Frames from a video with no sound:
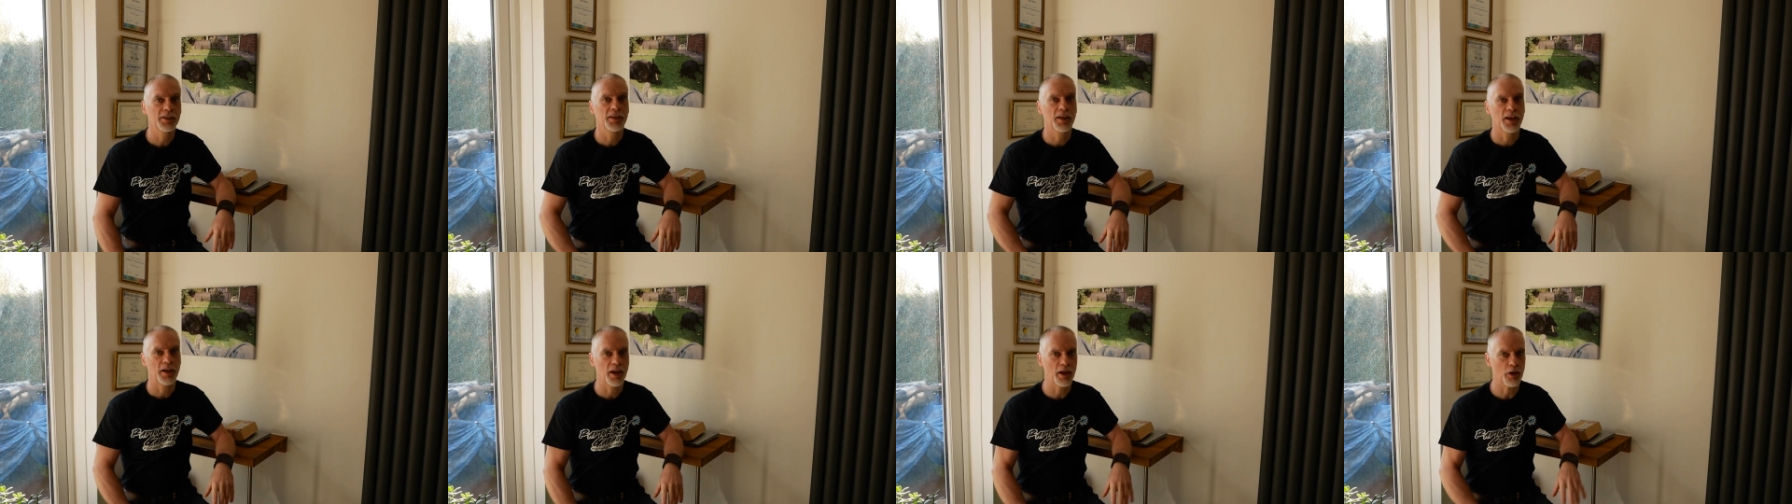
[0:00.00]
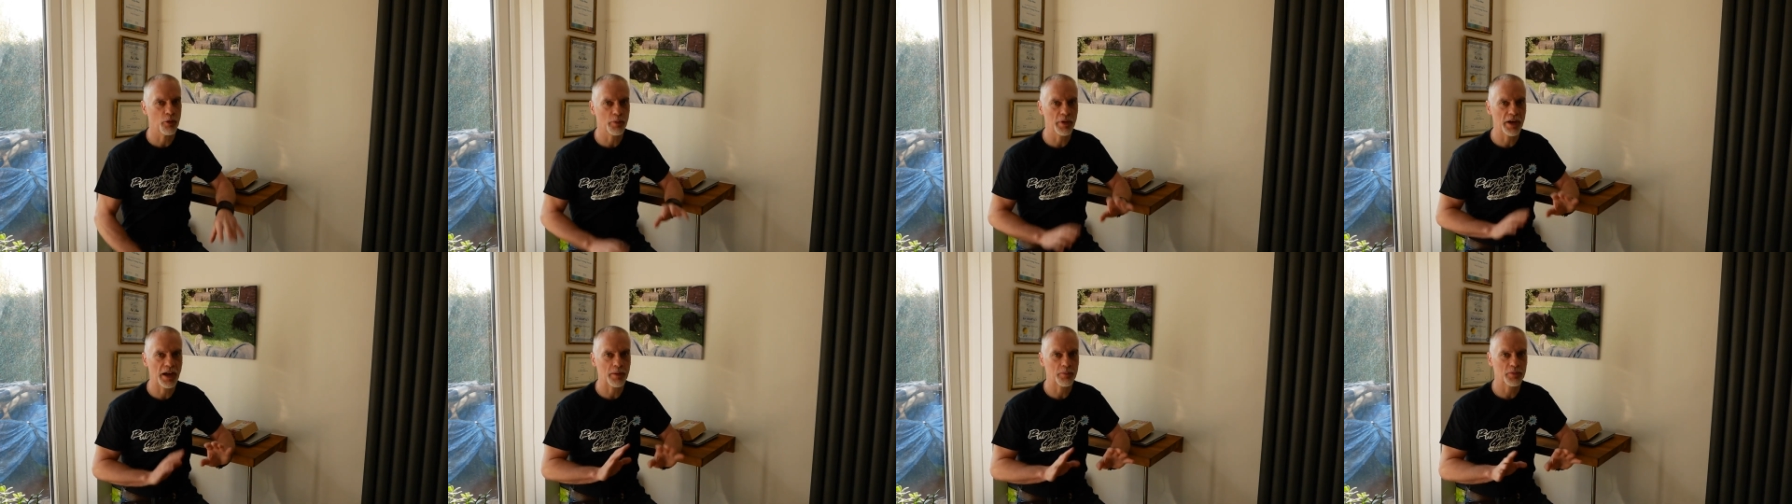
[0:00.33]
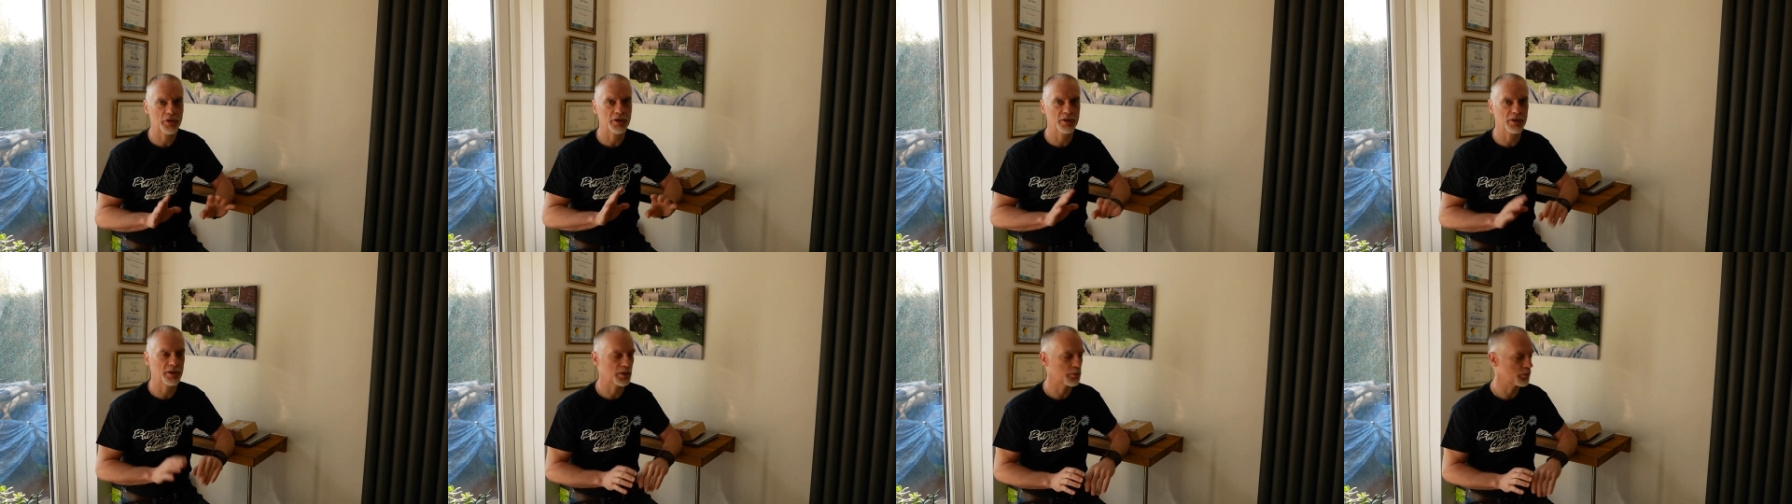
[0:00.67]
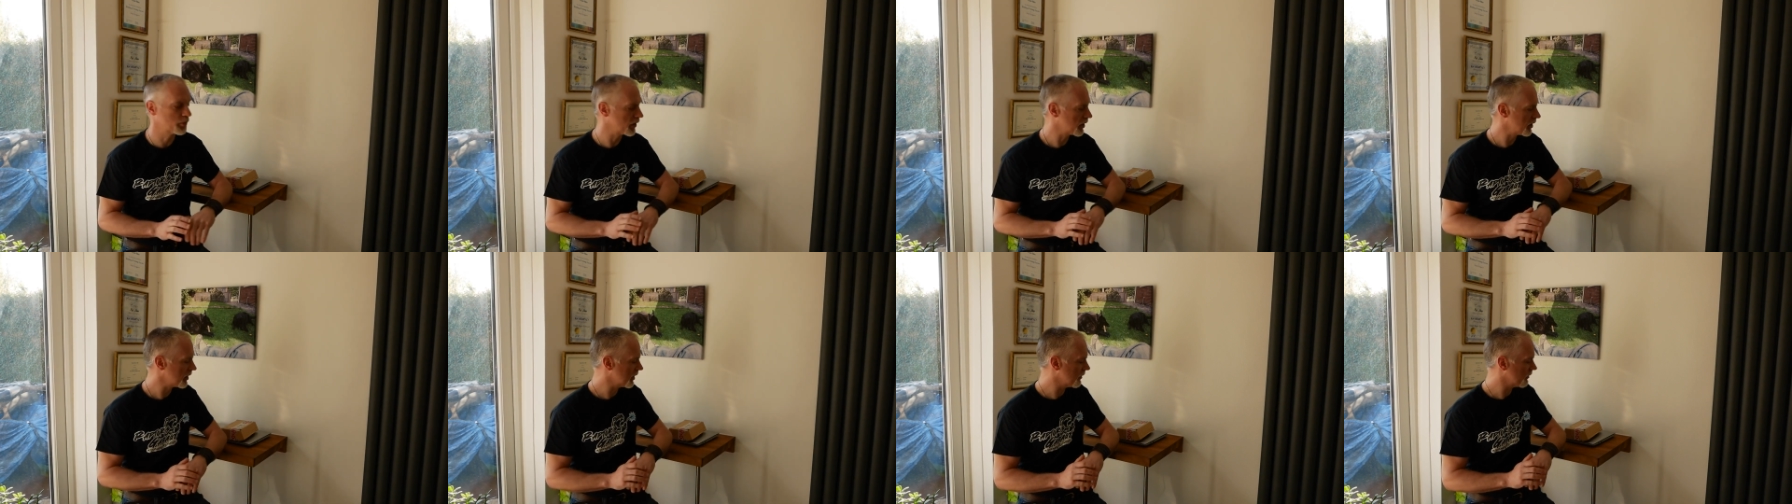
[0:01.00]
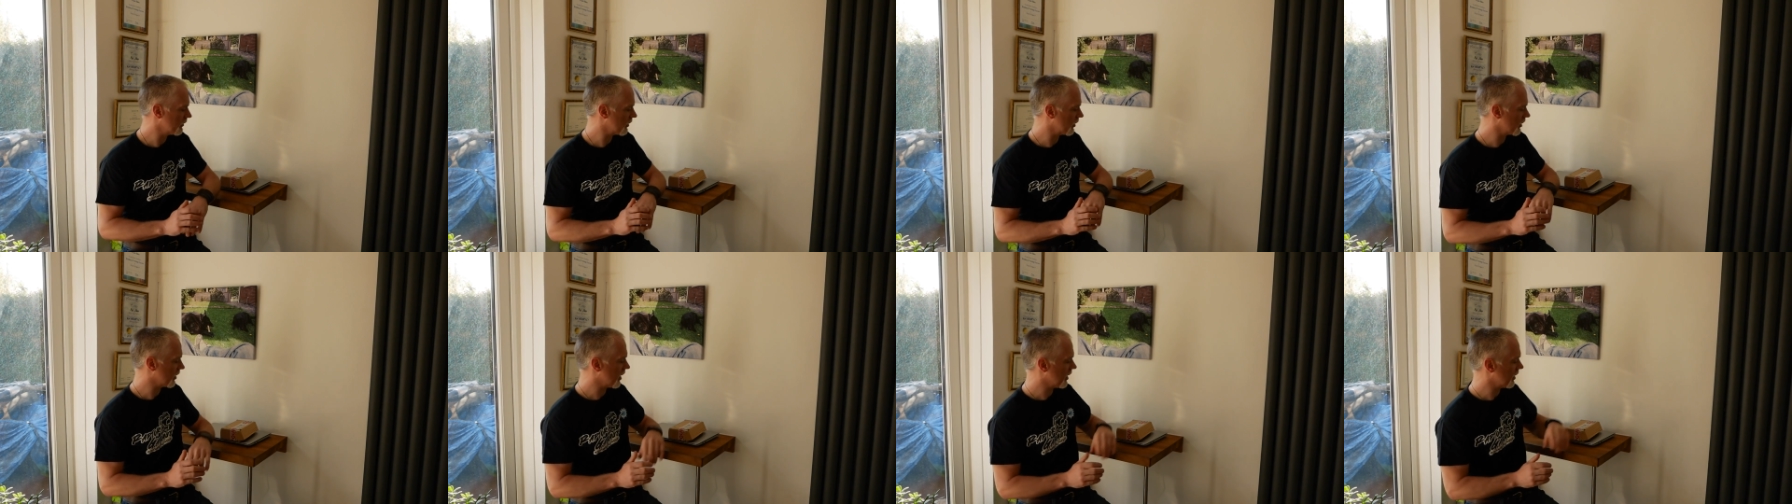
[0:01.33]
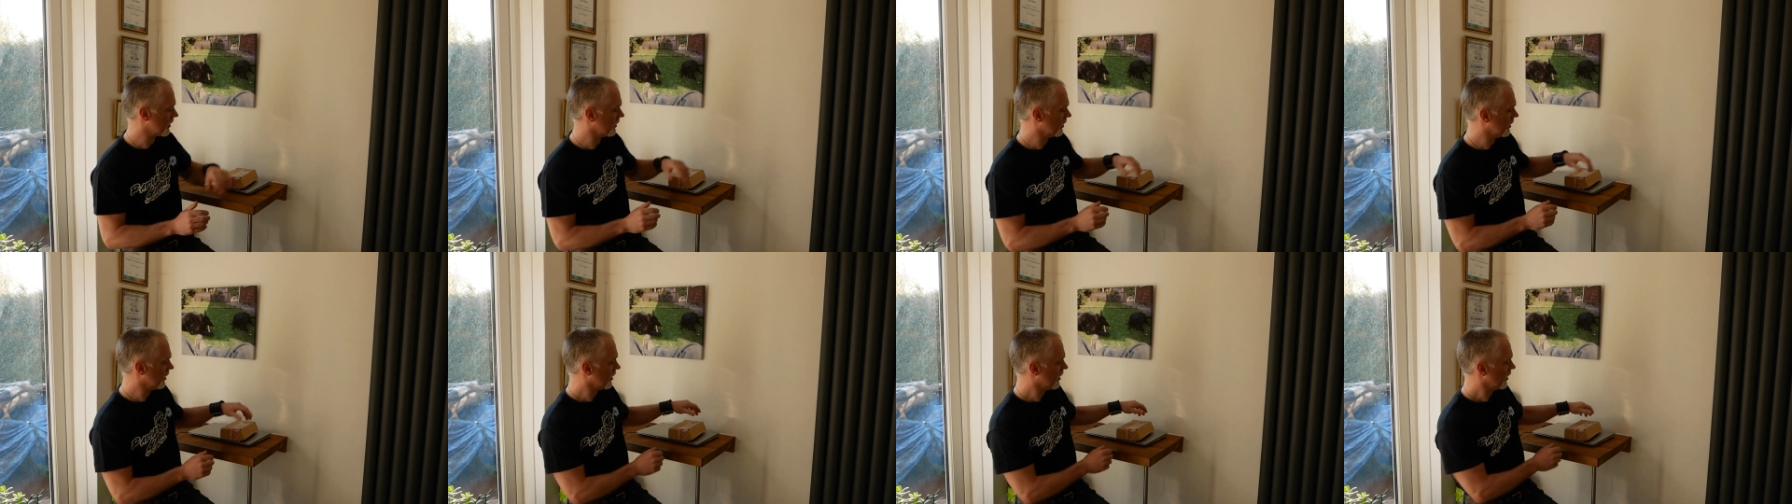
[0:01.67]
it'll be absolutely brilliant for
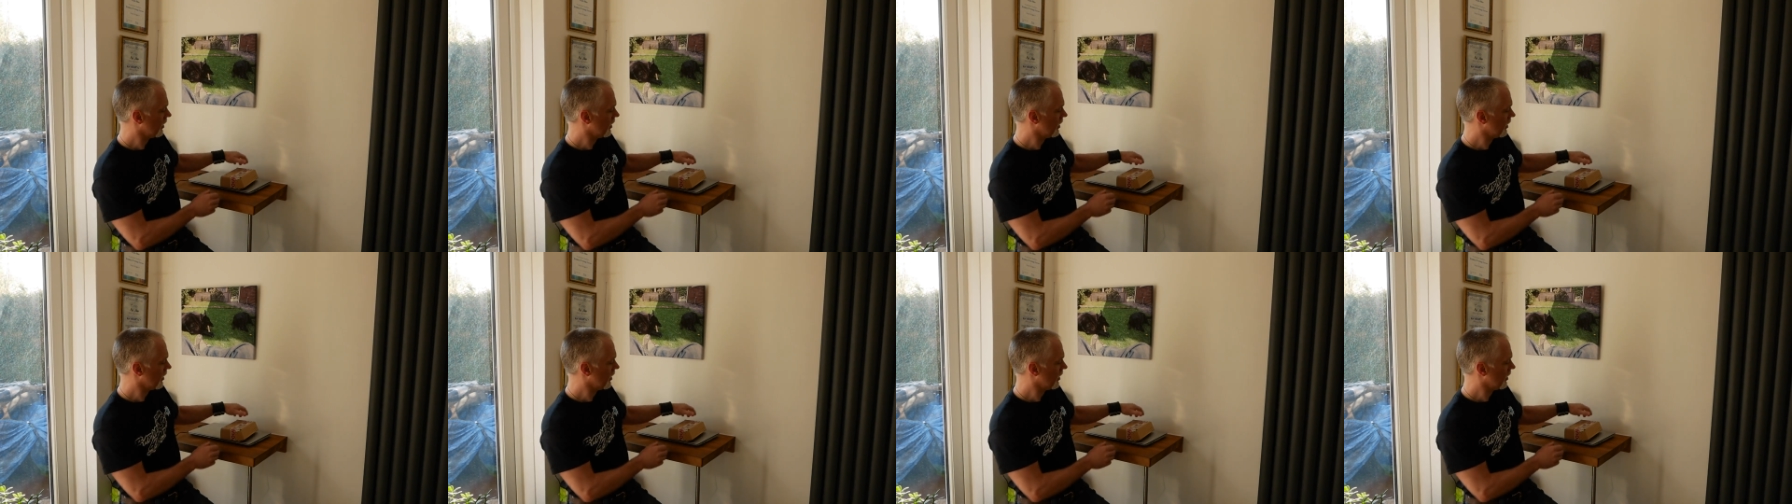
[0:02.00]
that